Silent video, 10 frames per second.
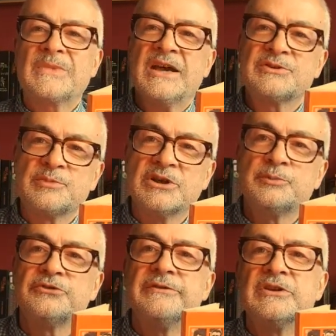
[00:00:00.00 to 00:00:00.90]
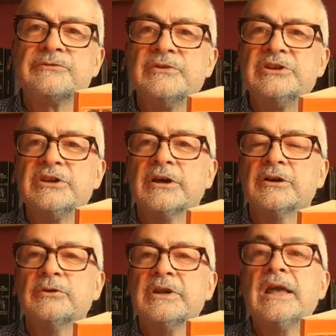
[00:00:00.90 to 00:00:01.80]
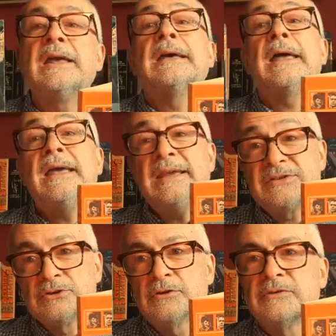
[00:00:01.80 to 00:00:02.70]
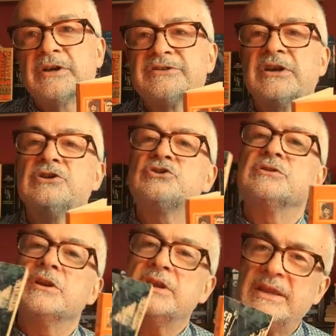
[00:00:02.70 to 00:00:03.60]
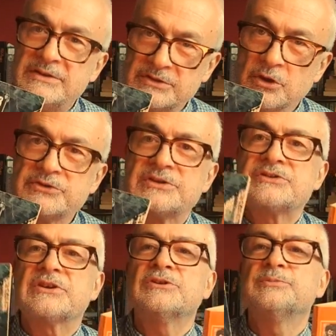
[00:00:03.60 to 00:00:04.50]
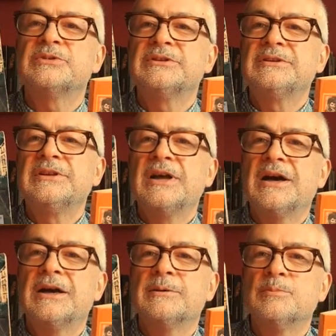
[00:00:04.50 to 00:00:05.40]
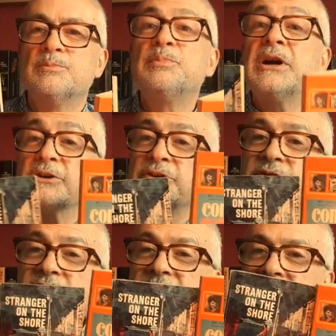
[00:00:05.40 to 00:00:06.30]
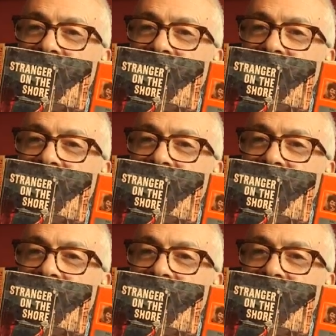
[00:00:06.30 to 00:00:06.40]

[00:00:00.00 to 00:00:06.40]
as per previous video, is a novelisation, is not a soap, um, but could